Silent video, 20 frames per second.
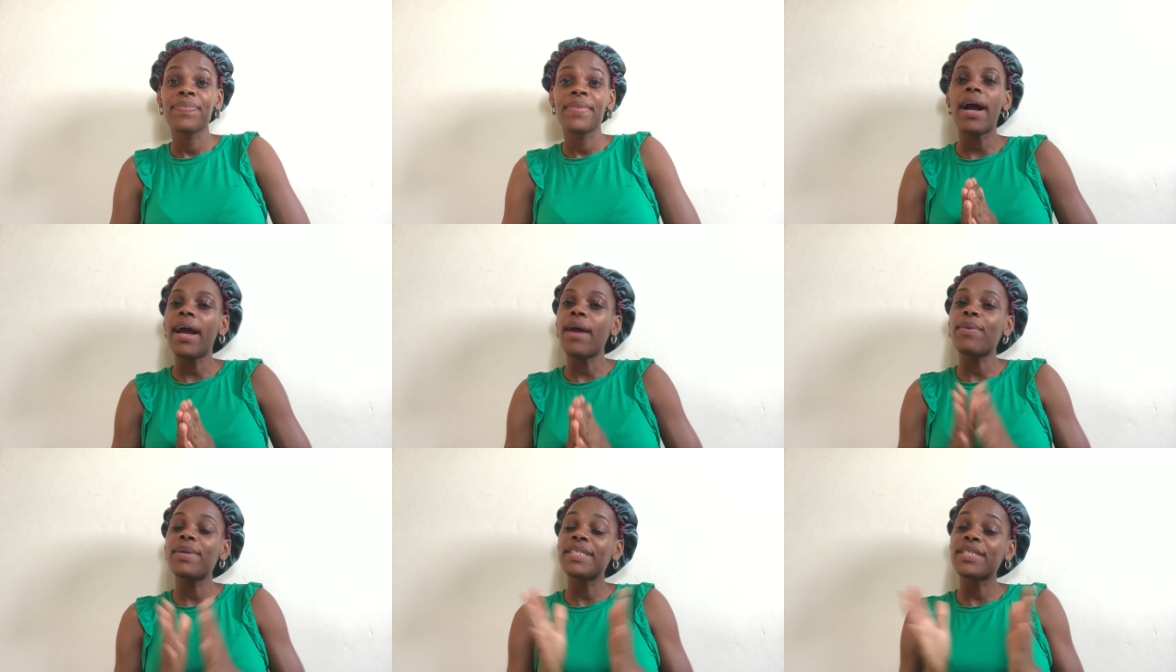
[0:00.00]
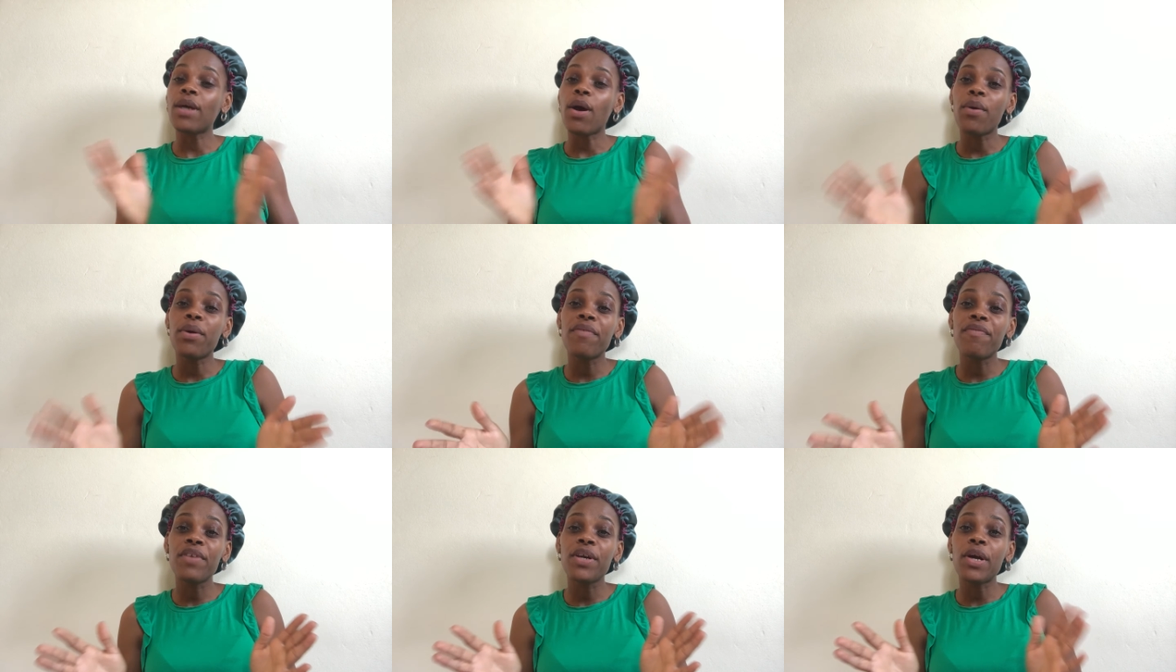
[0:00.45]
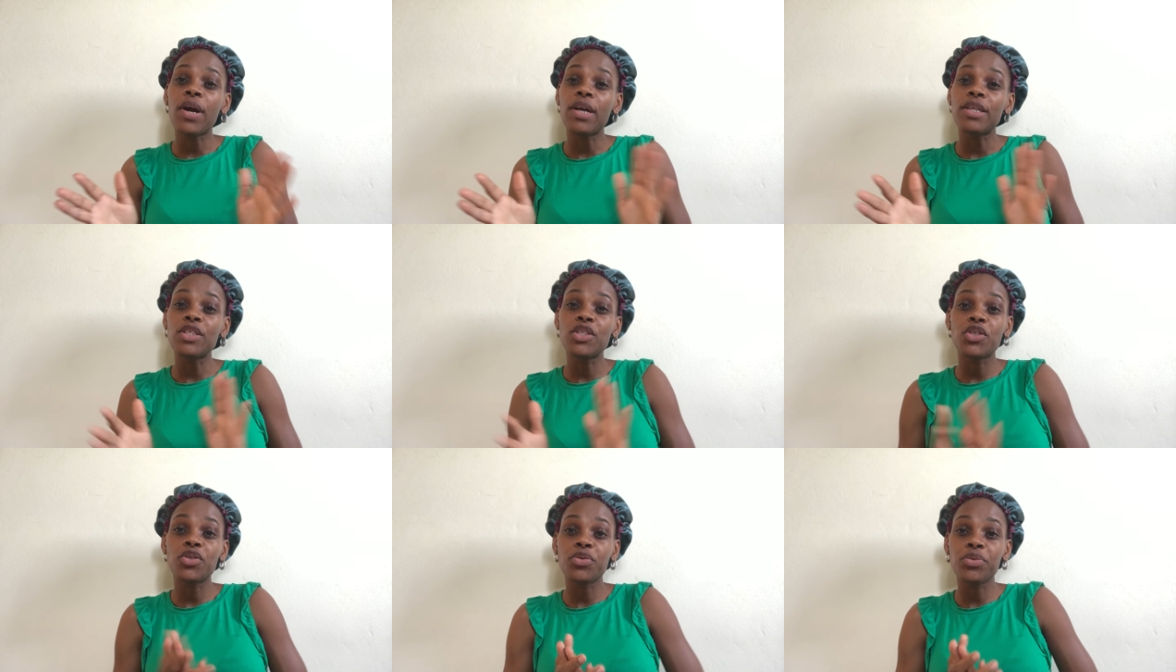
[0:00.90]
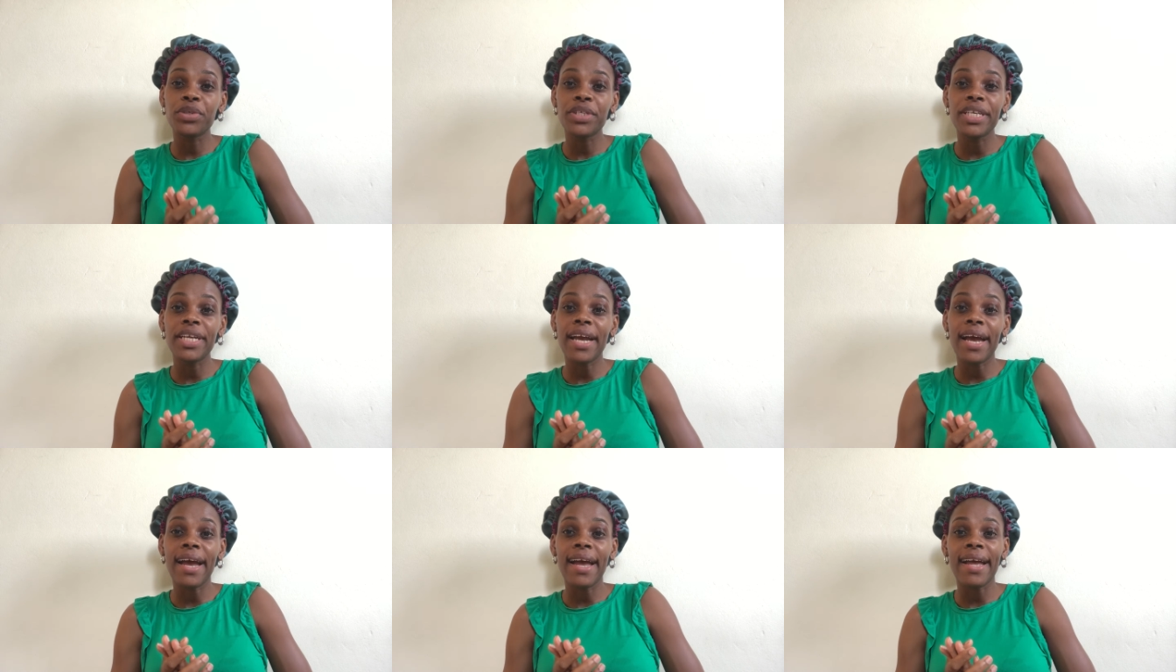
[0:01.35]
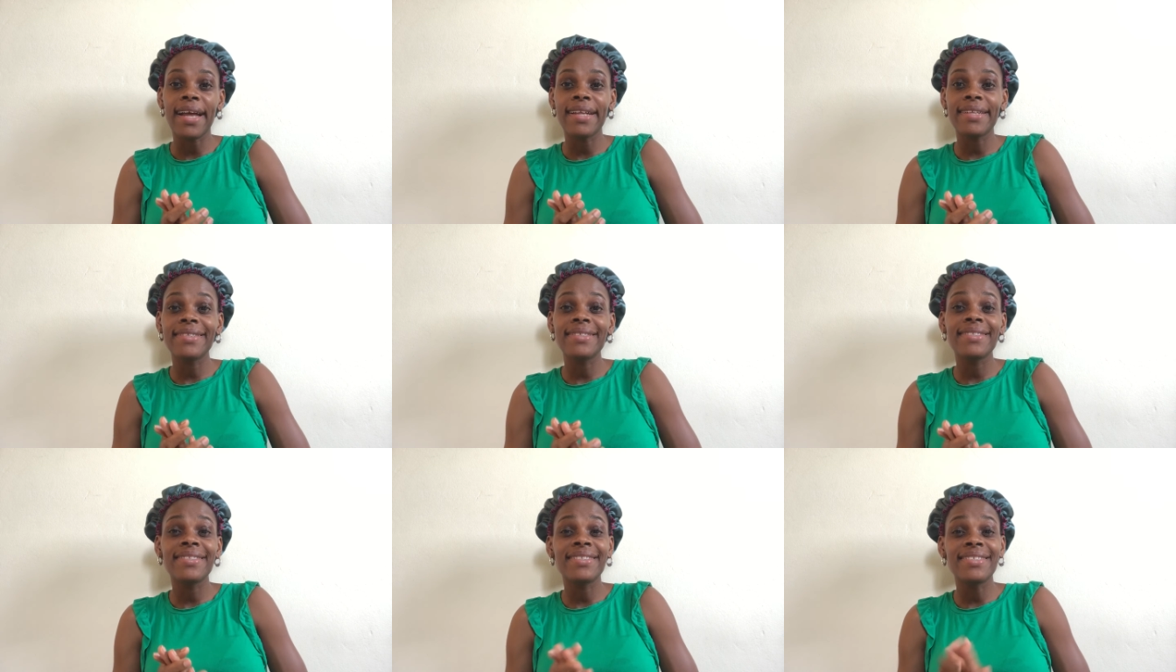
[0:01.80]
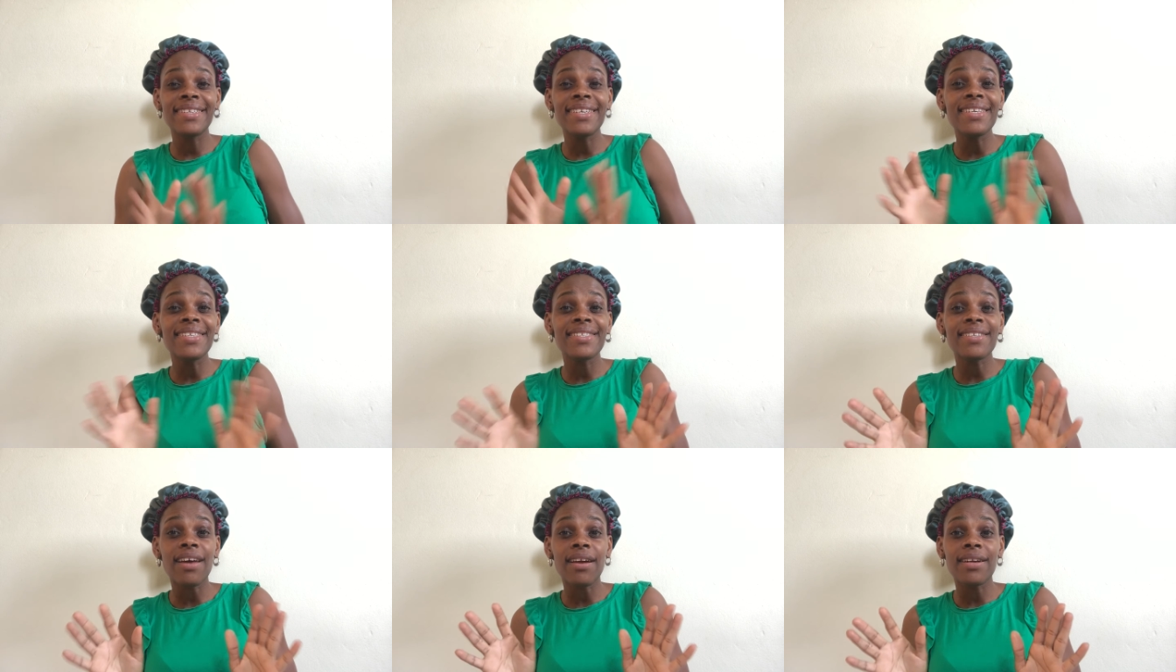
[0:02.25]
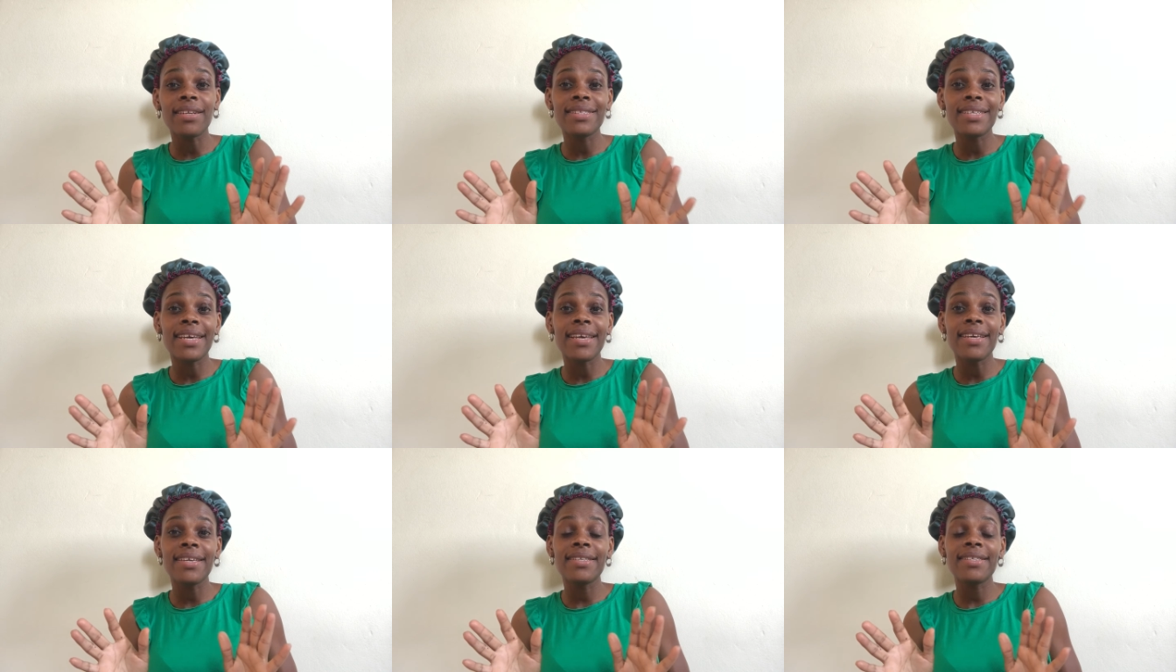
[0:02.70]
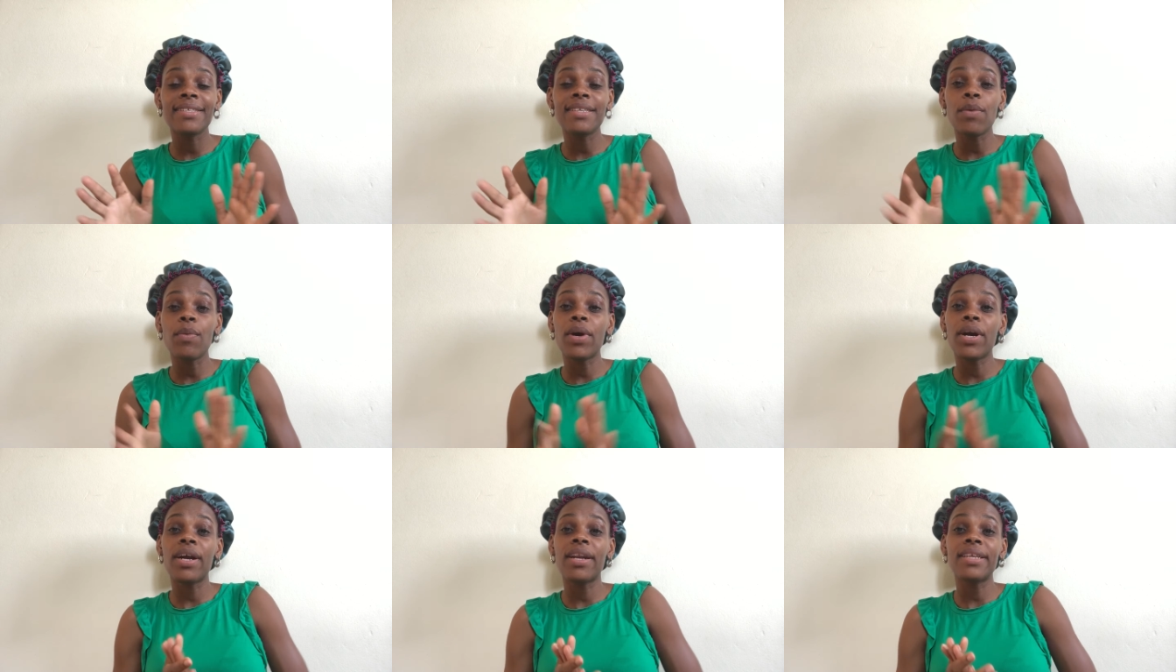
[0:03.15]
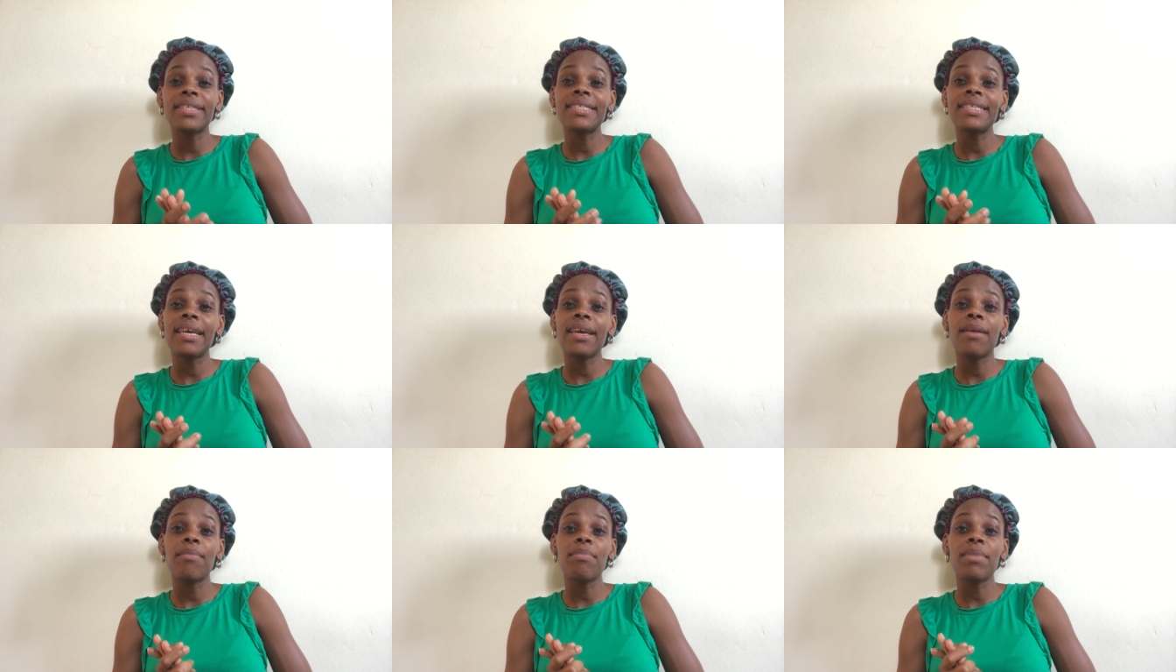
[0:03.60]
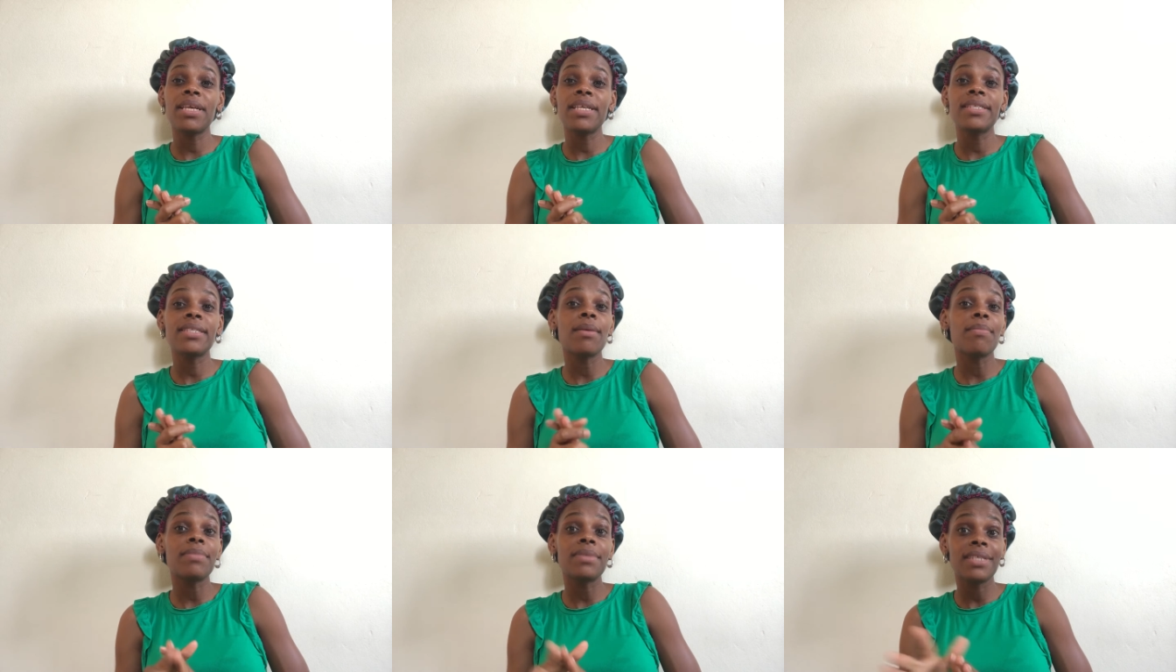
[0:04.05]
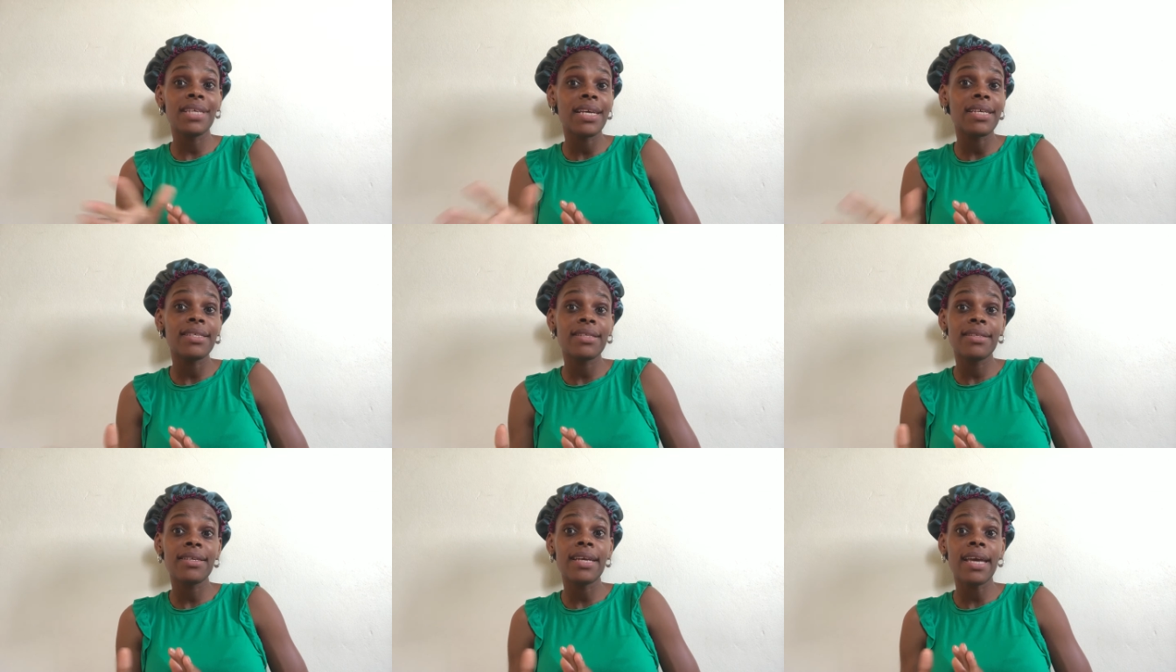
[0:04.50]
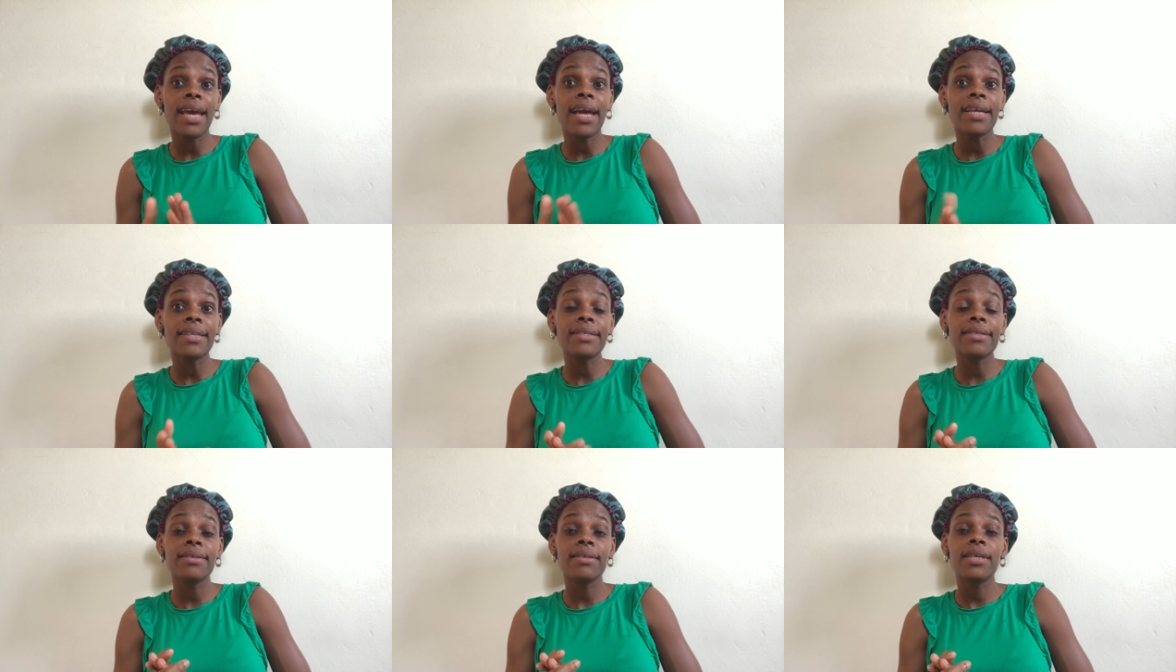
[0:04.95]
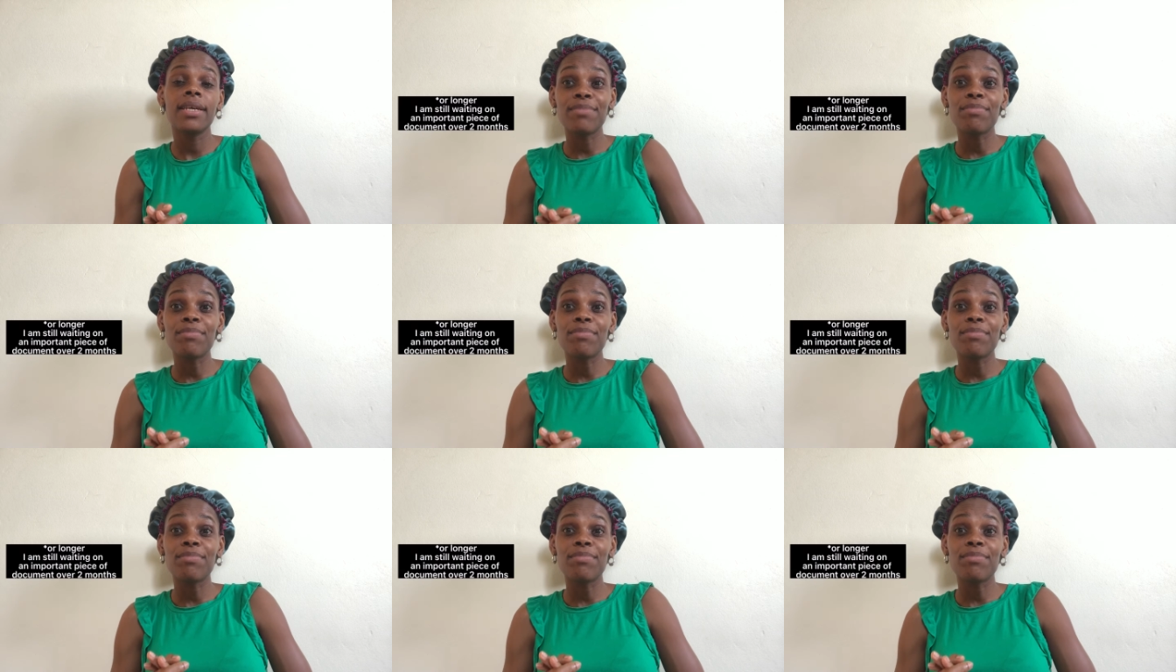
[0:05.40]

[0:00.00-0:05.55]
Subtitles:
I was out of the country, and these other things, they were gonna take me some days to get.